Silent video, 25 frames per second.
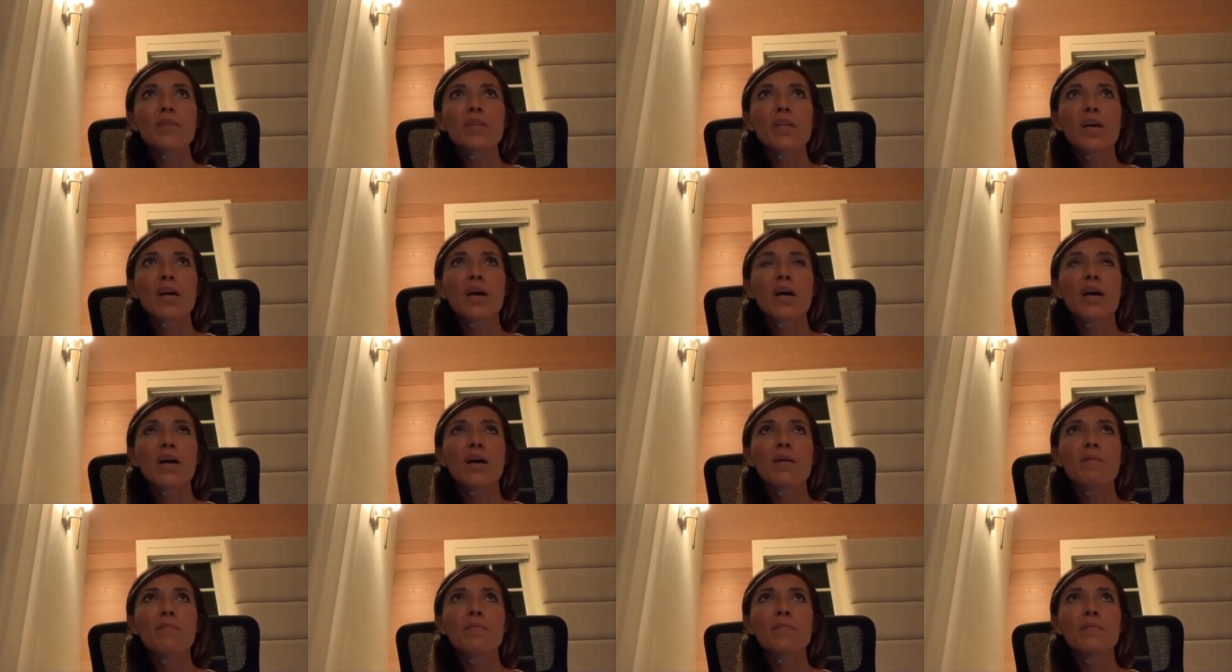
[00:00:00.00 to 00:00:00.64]

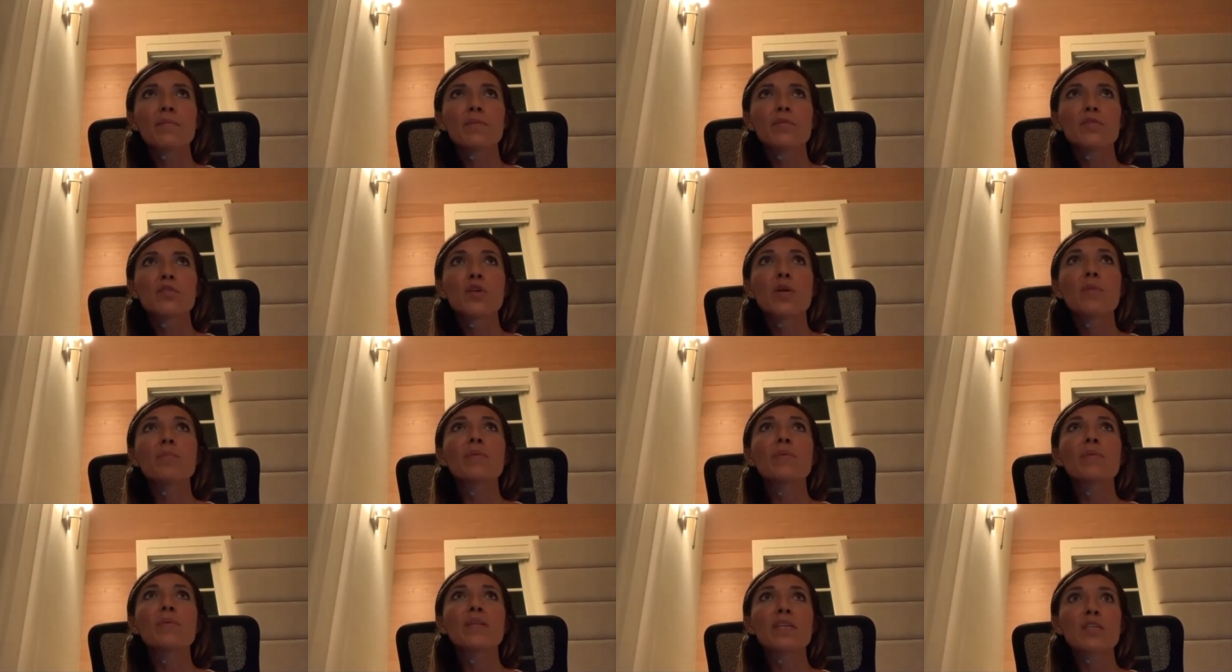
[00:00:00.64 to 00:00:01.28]
um,
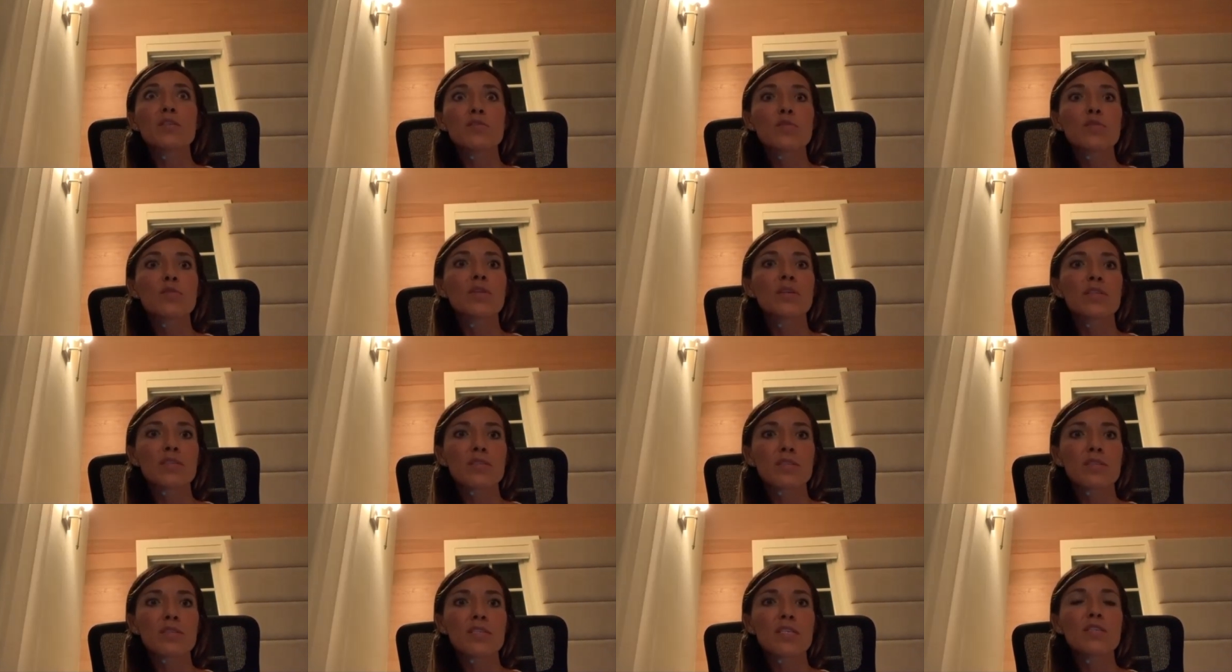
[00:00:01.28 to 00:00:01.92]
jumping into the
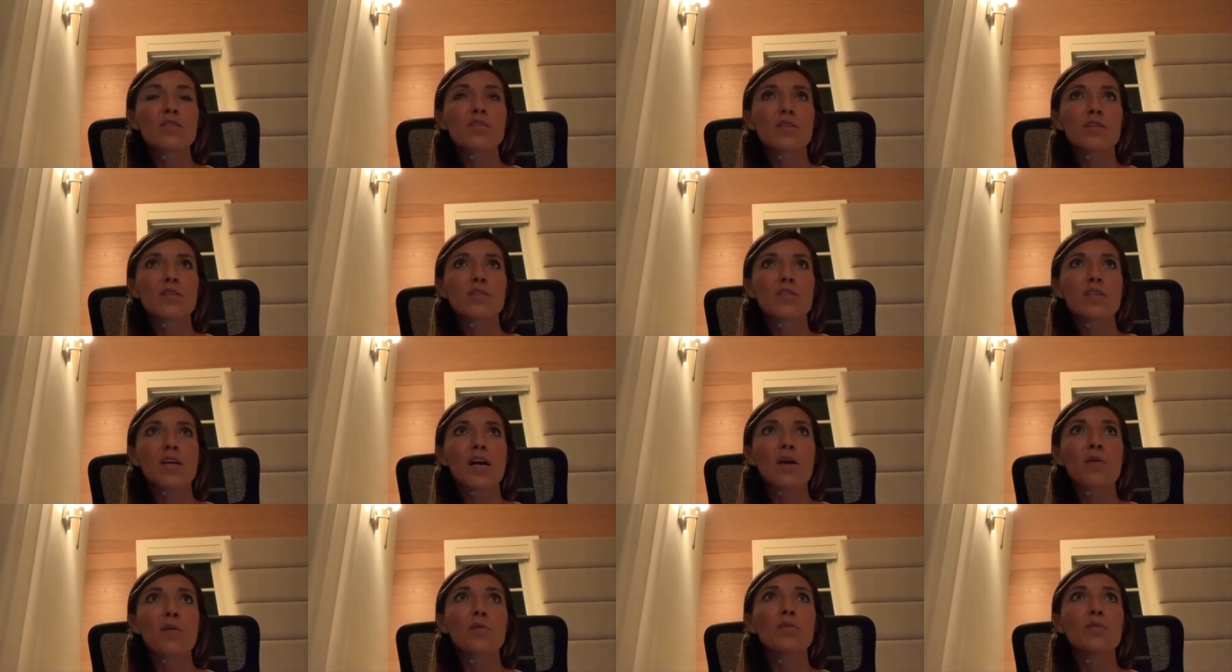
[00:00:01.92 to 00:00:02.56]
detox
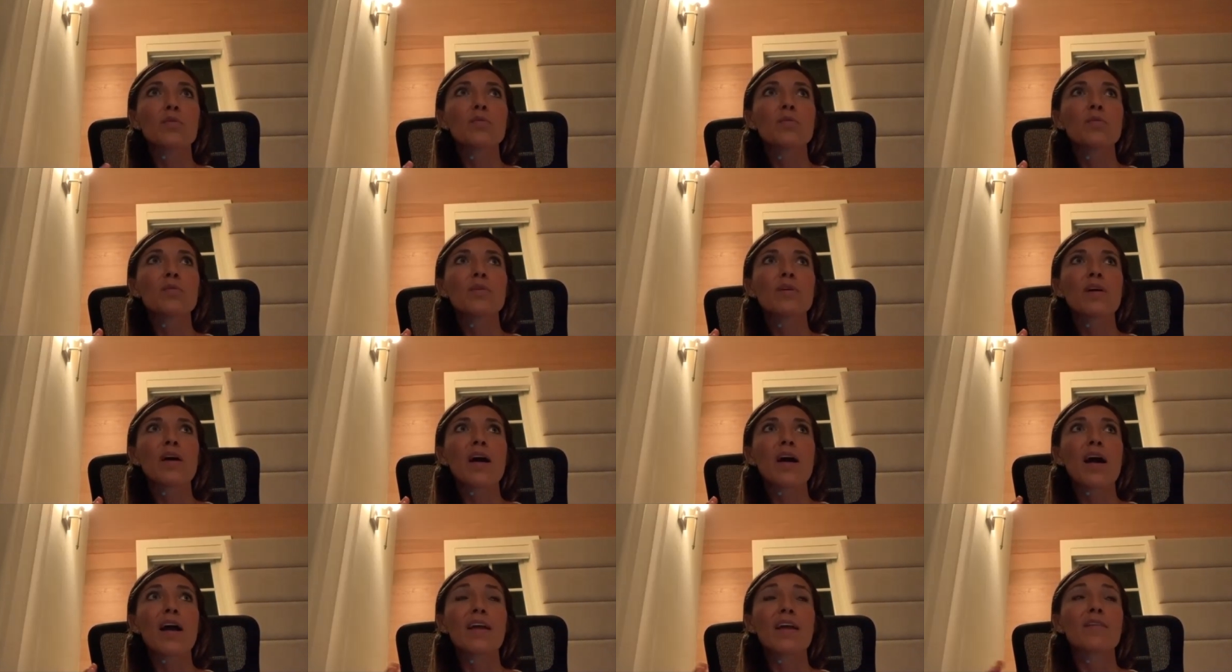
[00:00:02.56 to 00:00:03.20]
i will
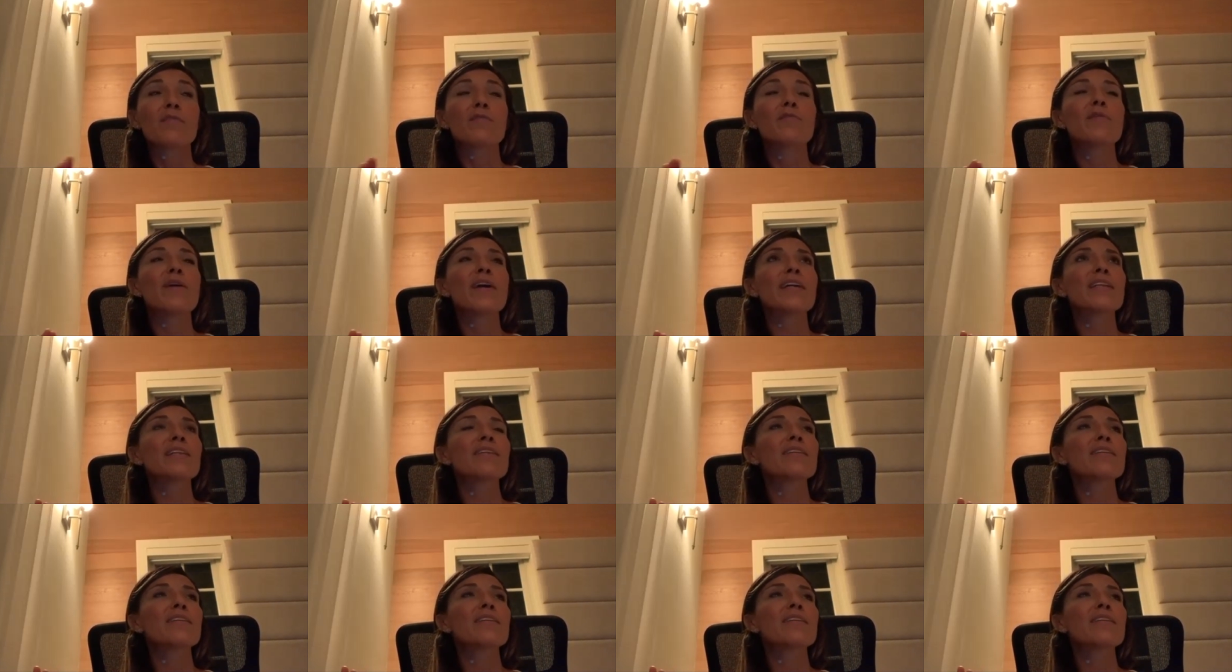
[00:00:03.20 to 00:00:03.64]
i read